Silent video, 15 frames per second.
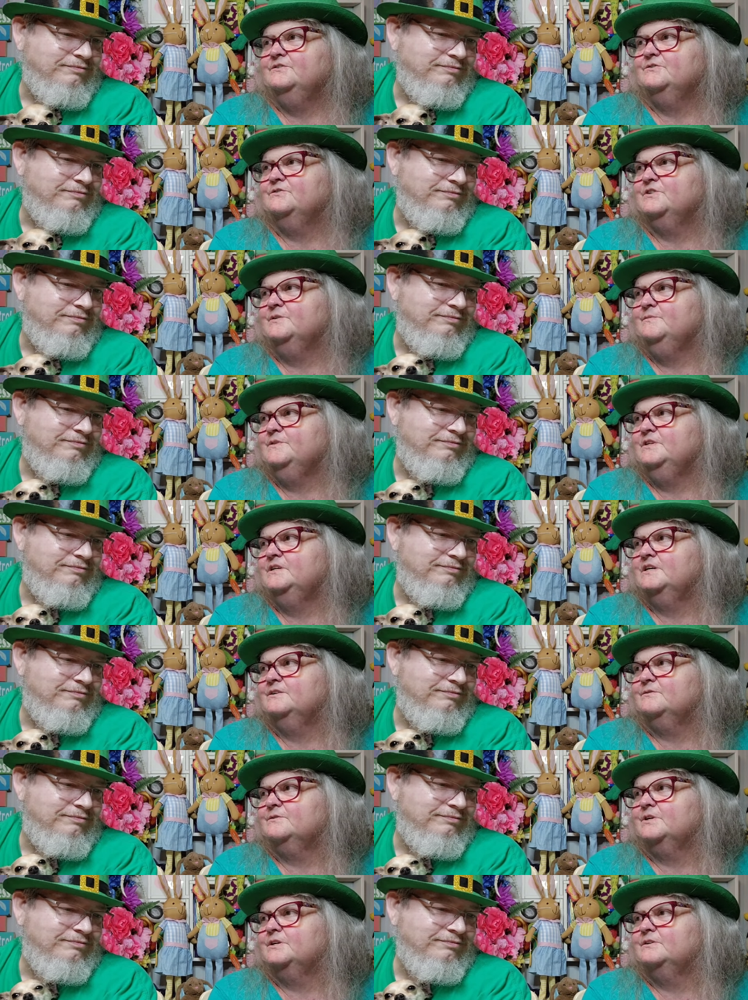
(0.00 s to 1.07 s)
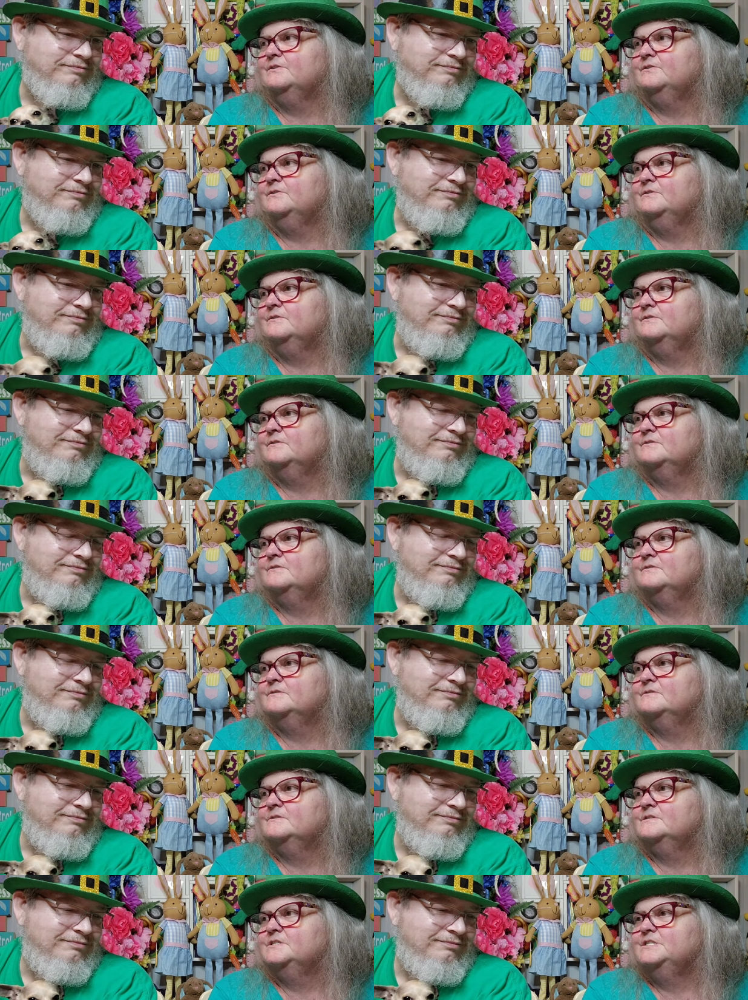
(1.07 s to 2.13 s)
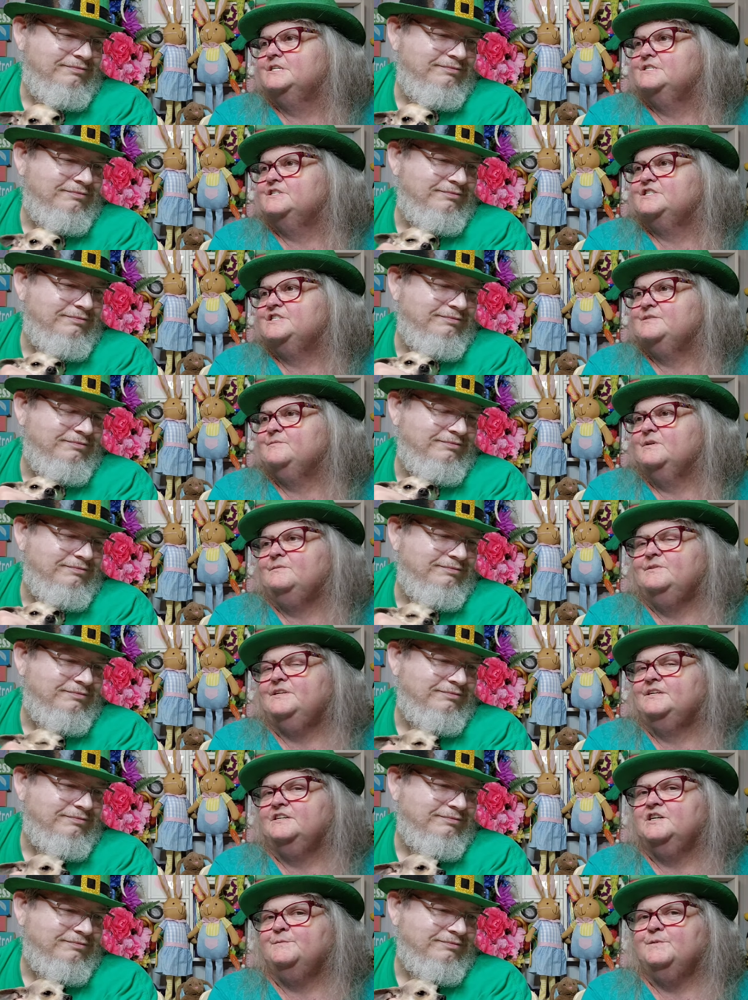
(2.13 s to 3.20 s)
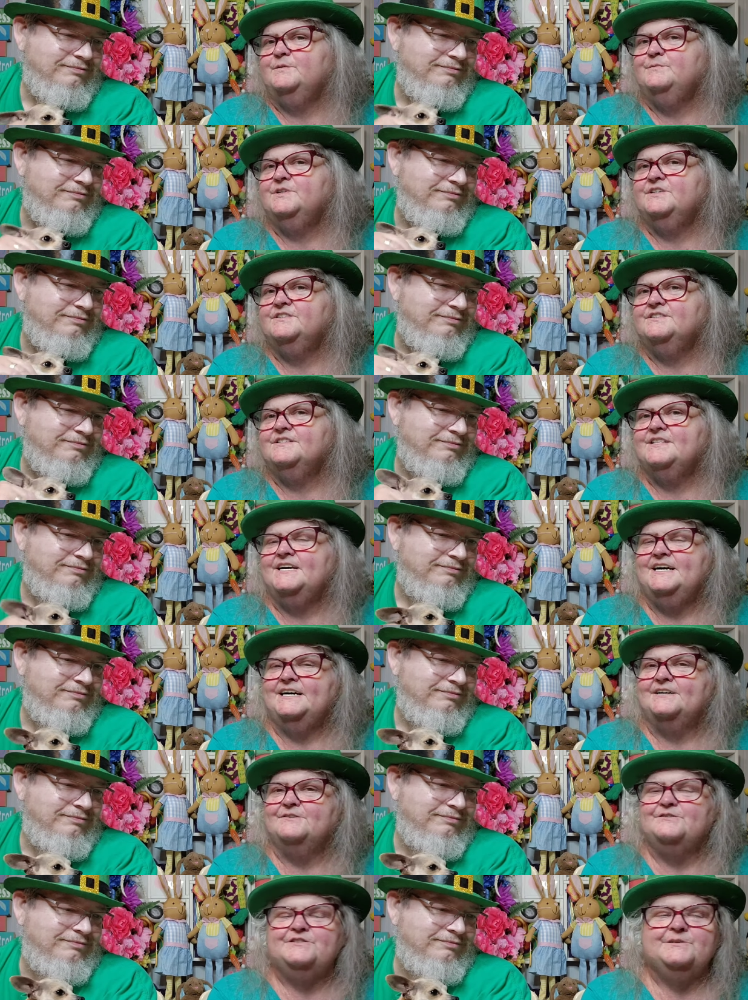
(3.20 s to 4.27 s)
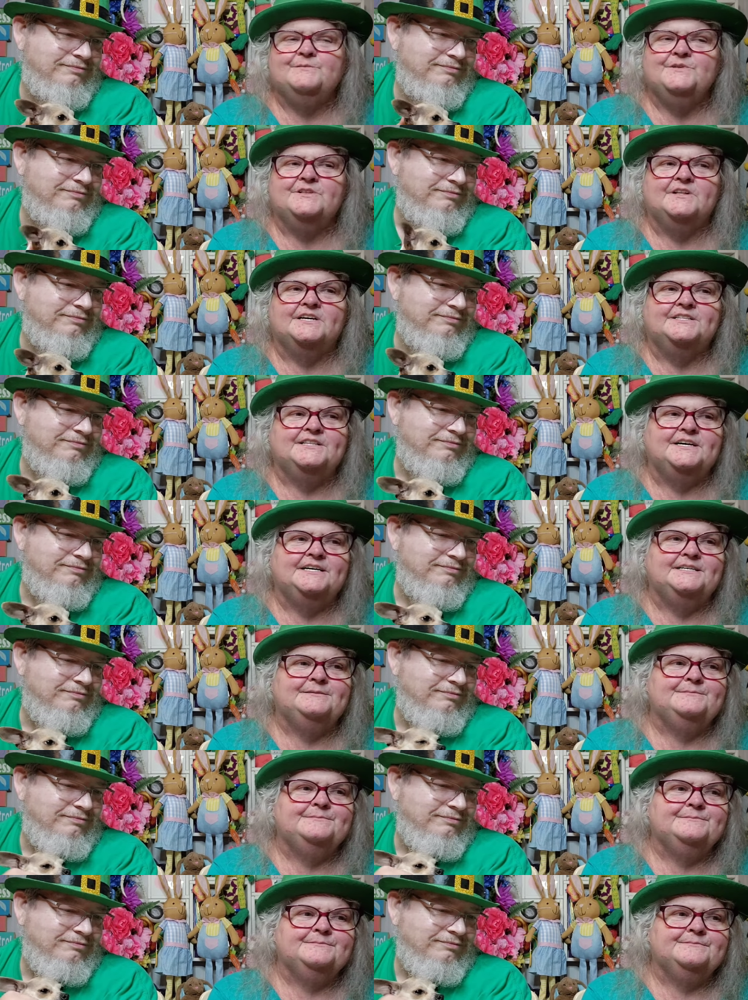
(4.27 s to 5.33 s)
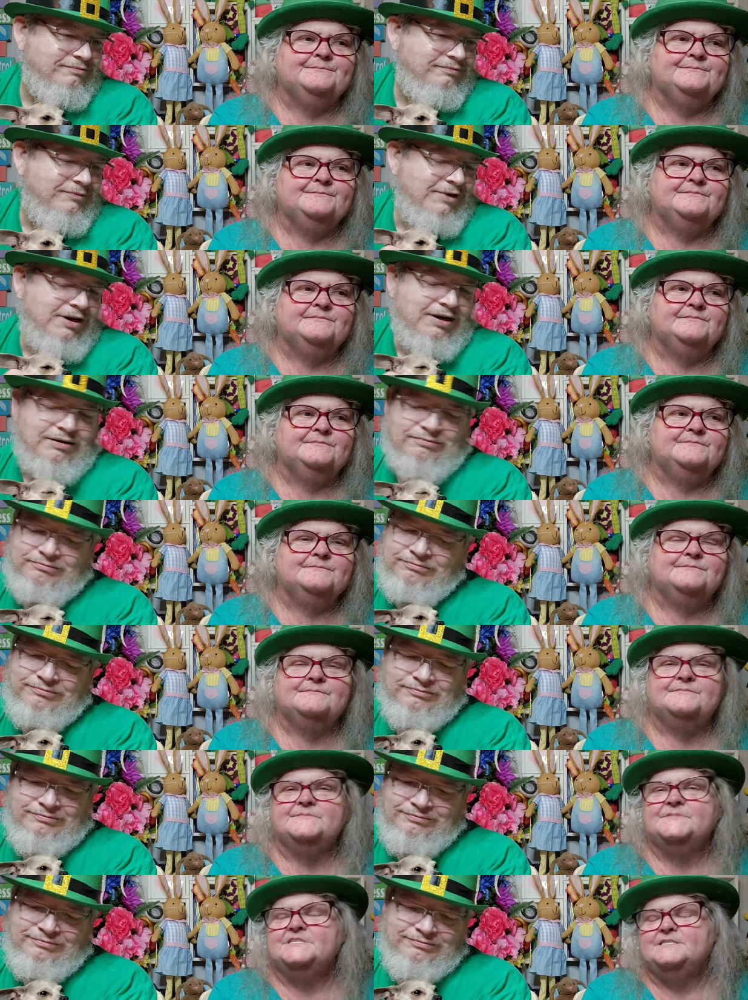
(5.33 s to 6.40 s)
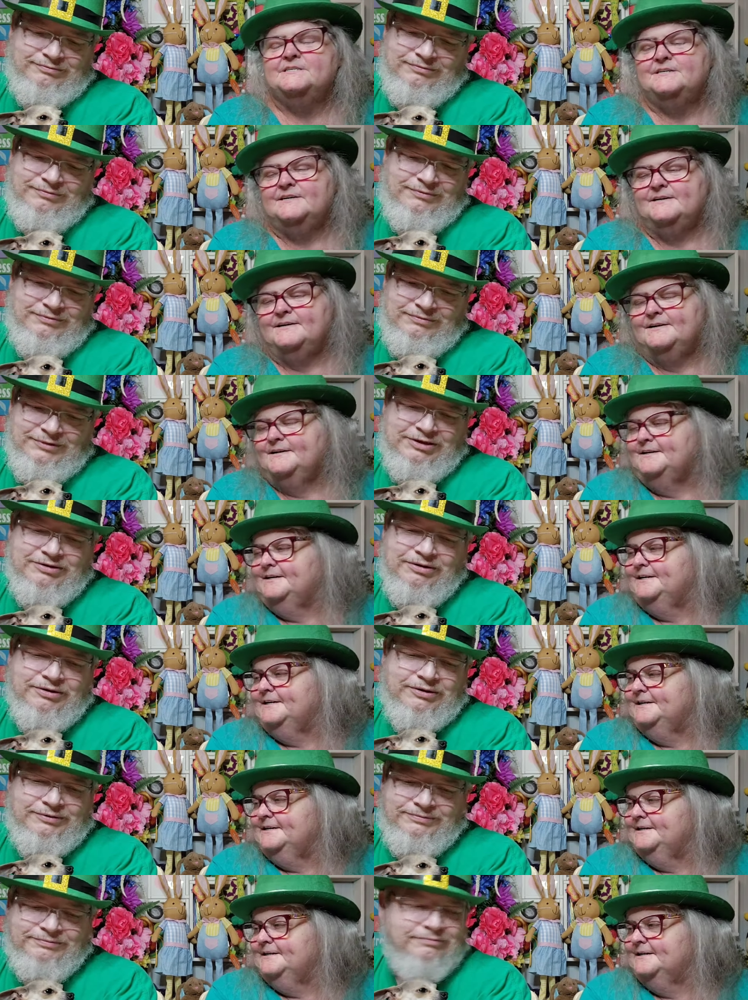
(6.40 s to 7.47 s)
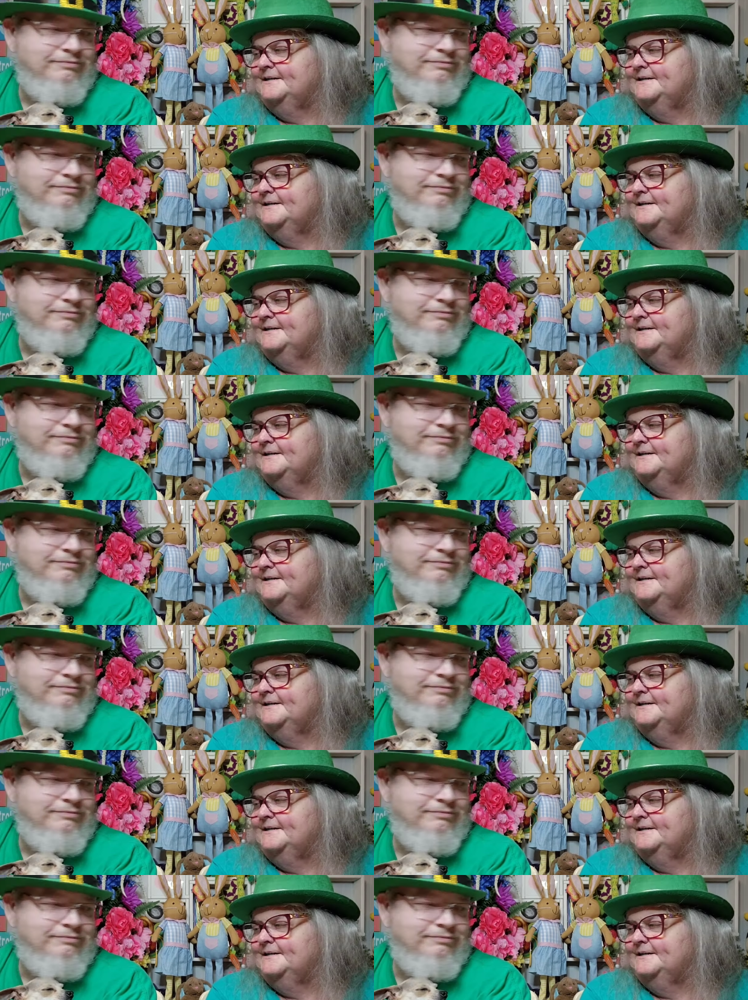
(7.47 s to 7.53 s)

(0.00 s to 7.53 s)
Speaker 1: or something. I don't know." She said maybe it didn't come on because of that or something like that.
Speaker 2: Yeah. It's done.